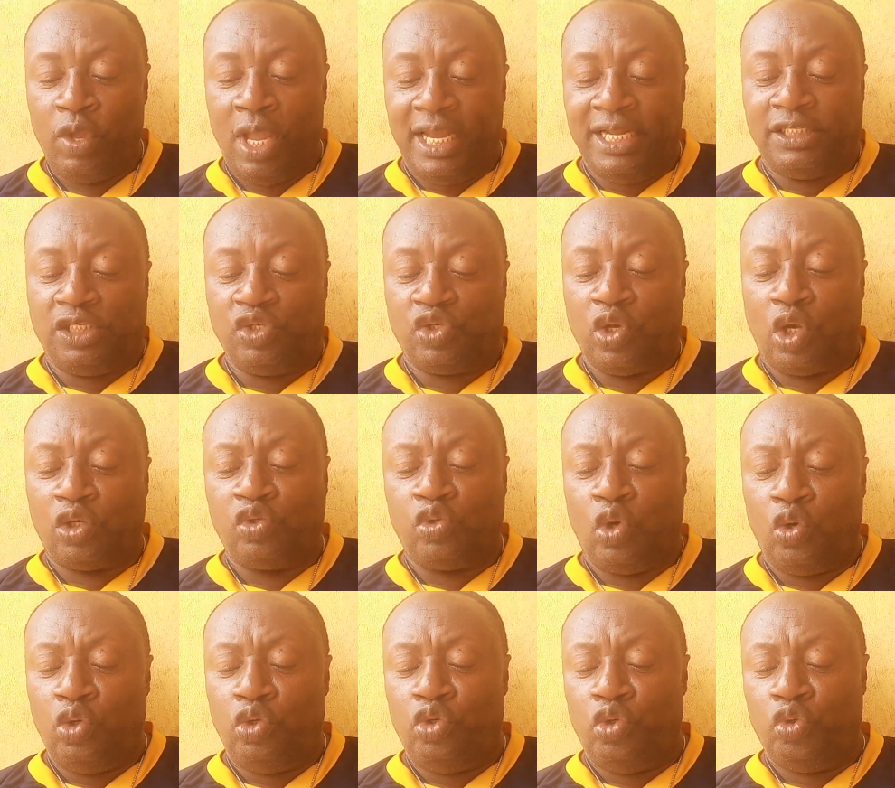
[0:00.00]
It is
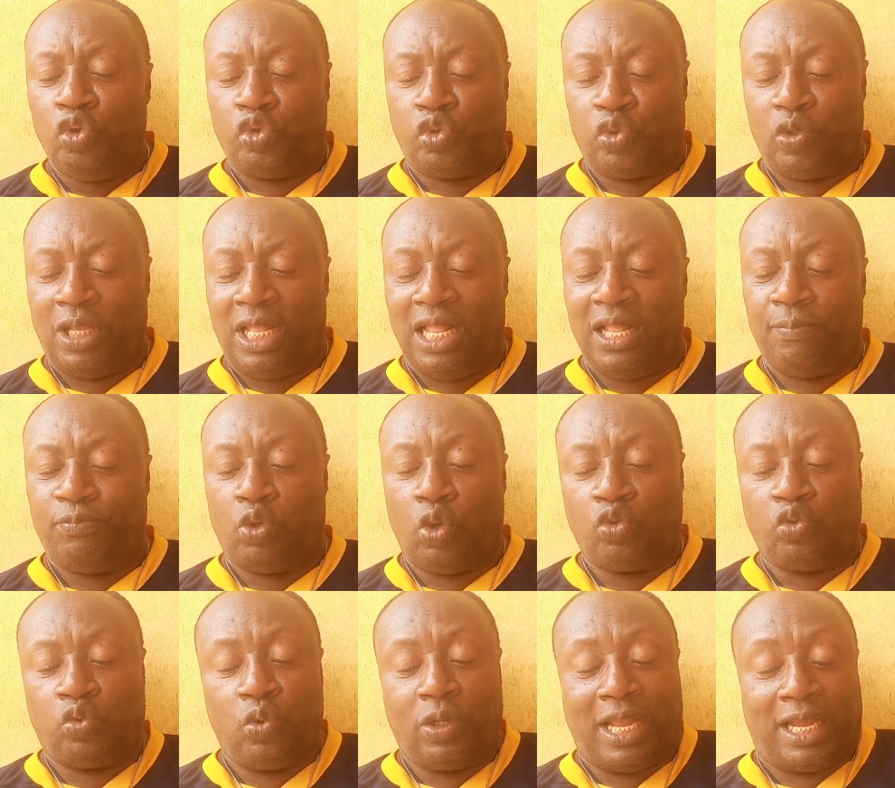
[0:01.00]
also used to help
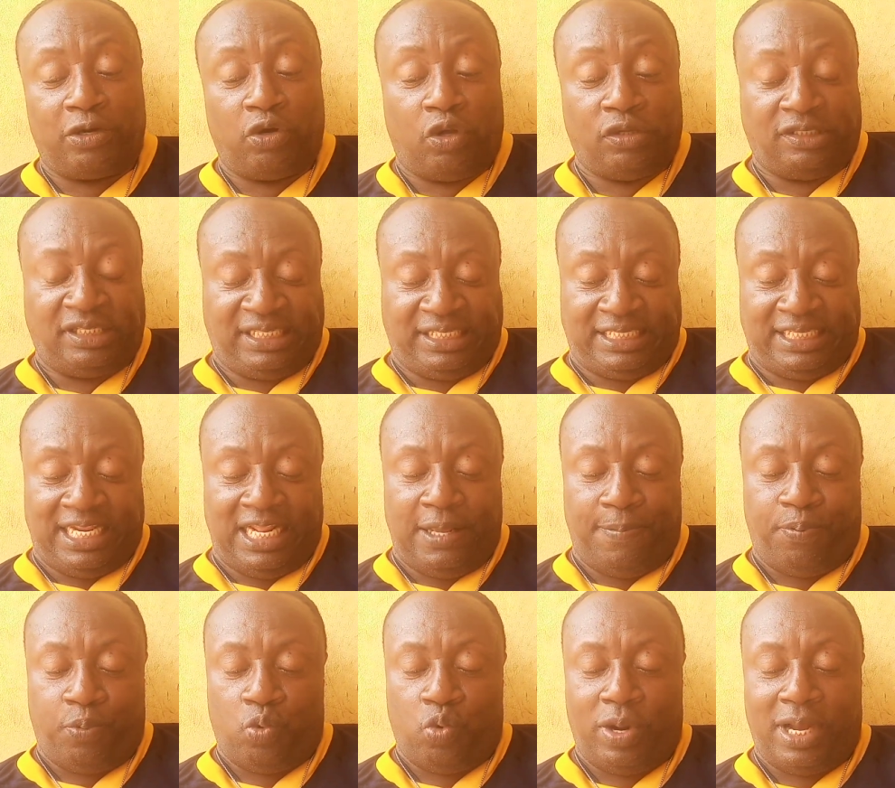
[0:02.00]
those who cannot
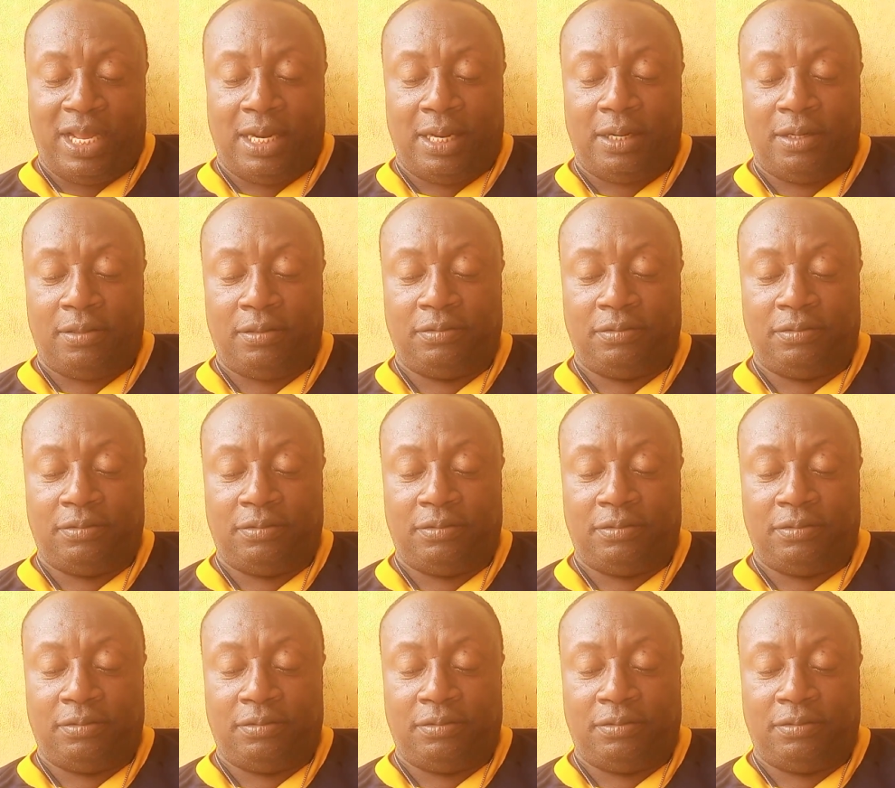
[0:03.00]
sleep well,